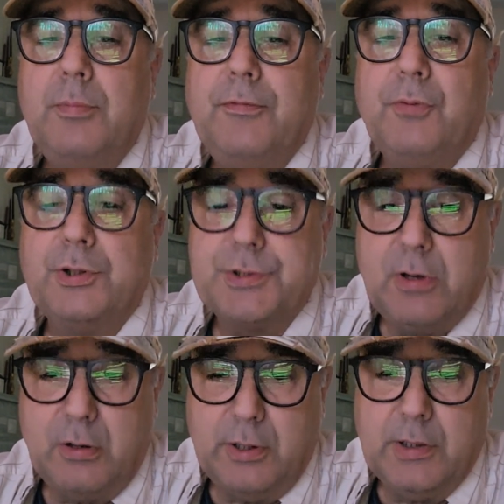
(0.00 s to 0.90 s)
Before
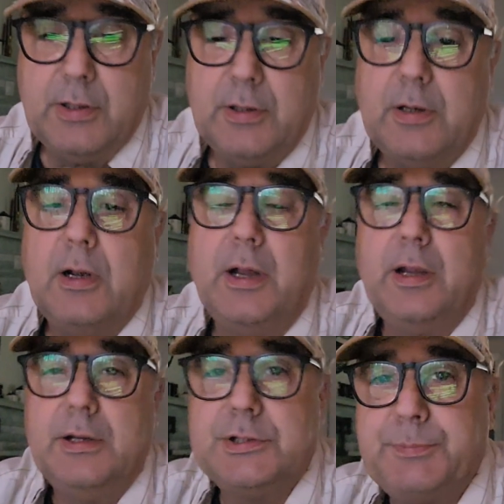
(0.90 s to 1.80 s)
Starlink, I
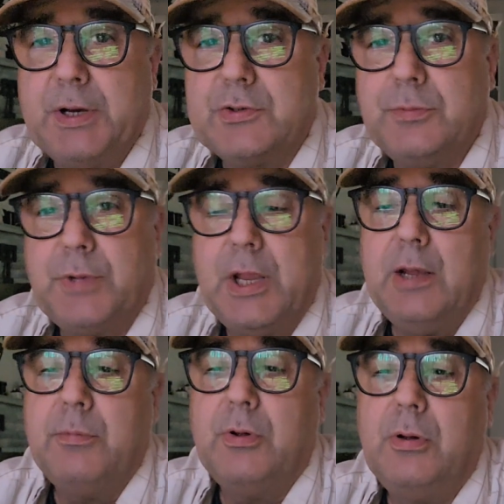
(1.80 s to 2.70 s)
had Spectrum
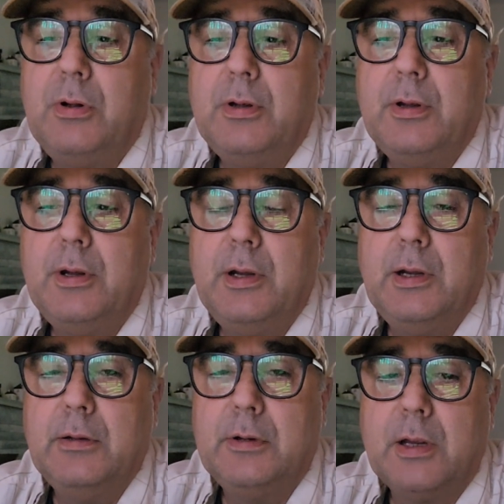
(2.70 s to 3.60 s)
cable,
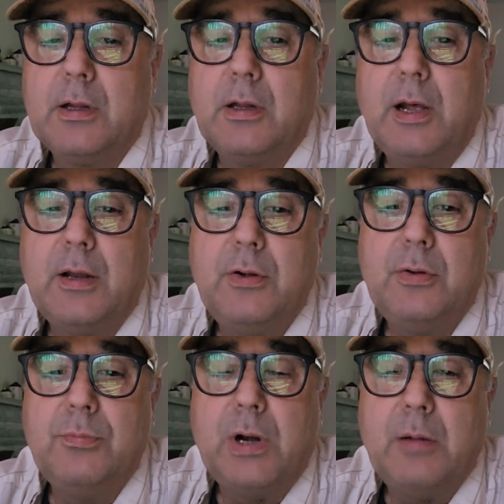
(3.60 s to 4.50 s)
and like a lot of
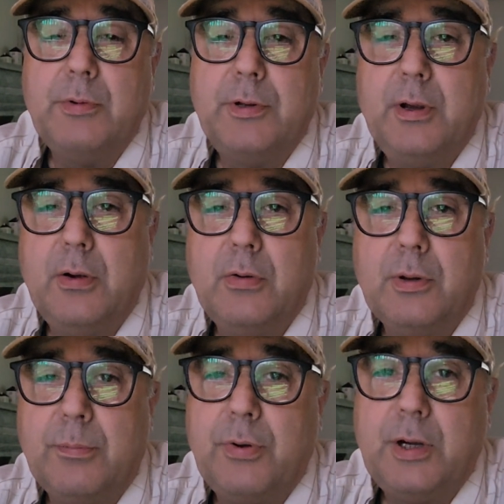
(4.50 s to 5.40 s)
you probably know,
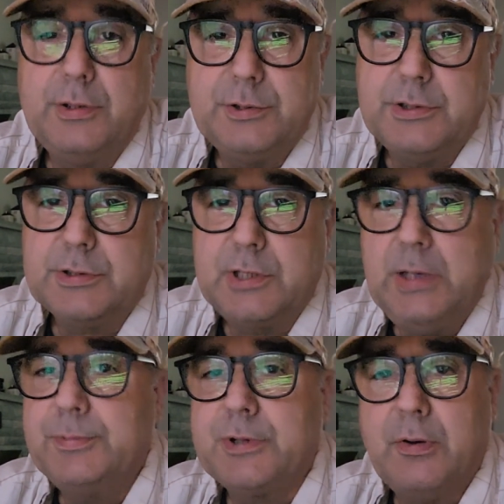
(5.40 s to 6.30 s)
the price just
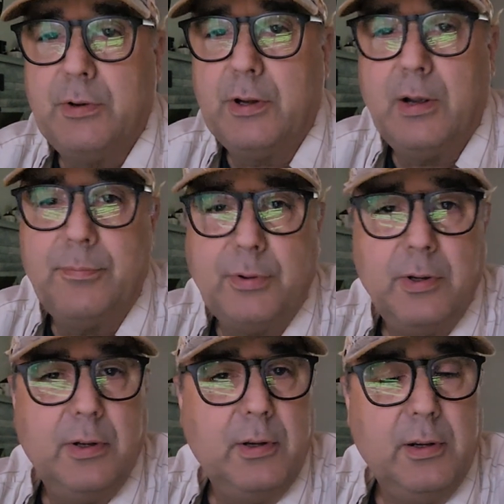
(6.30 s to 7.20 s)
keeps going up.
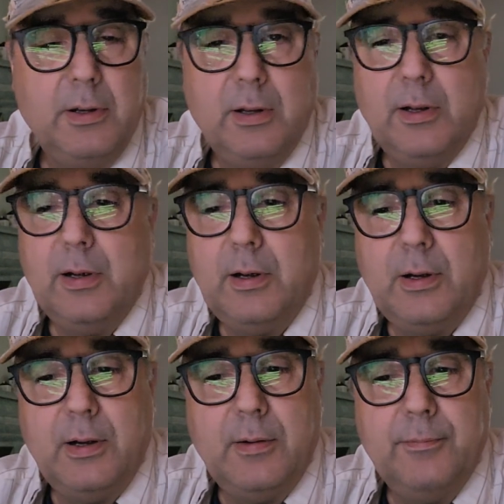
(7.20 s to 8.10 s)

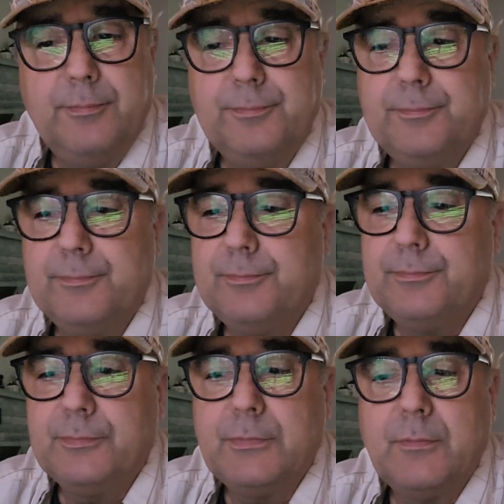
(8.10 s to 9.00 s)

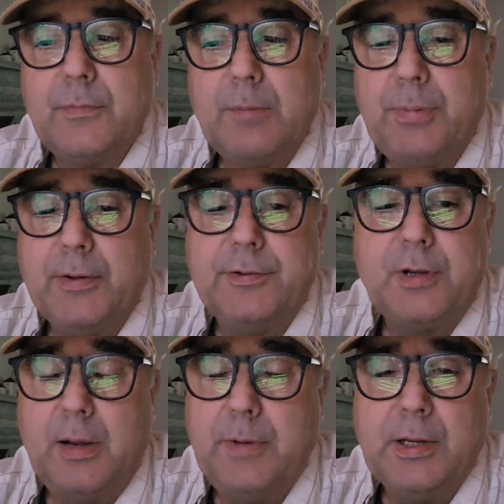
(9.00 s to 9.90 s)
By the
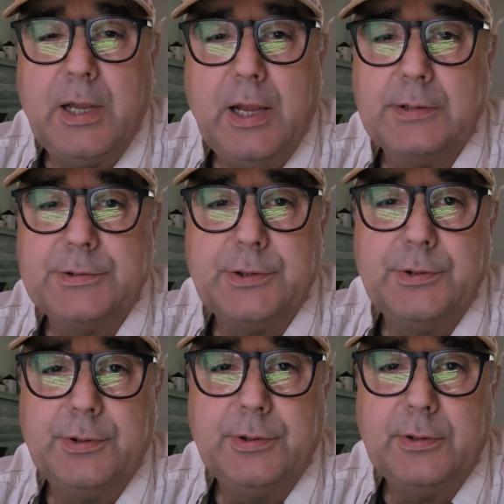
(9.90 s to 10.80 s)
time I
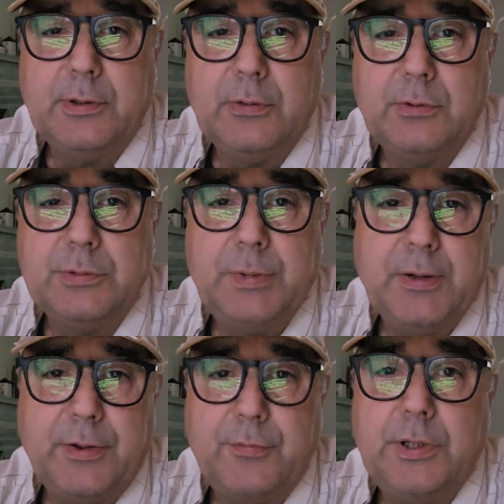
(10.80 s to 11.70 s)
canceled, it was
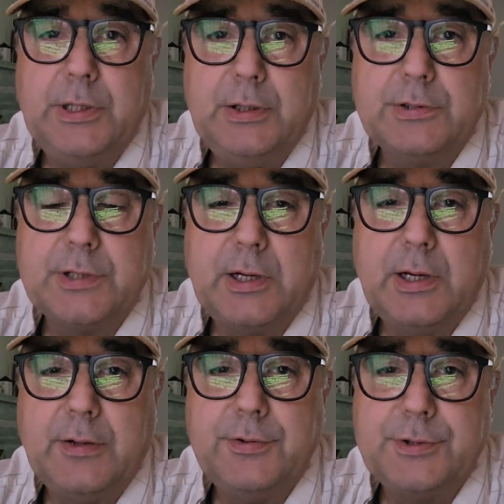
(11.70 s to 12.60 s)
about 3 years that I
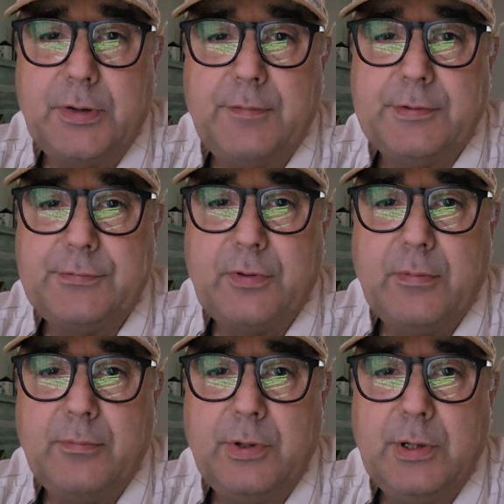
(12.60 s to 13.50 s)
had service
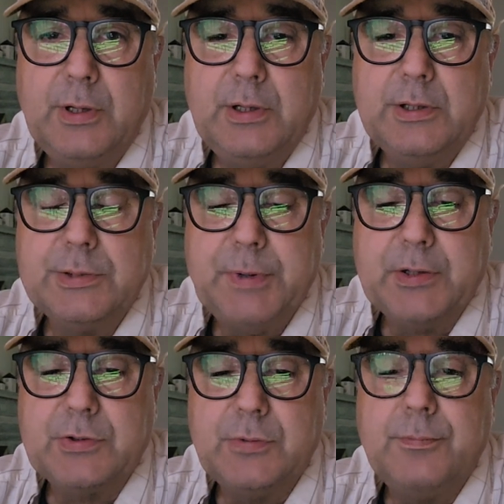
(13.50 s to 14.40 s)
from
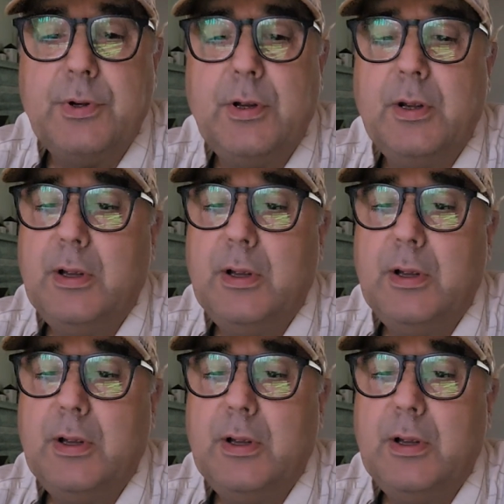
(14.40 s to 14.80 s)
Spectrum.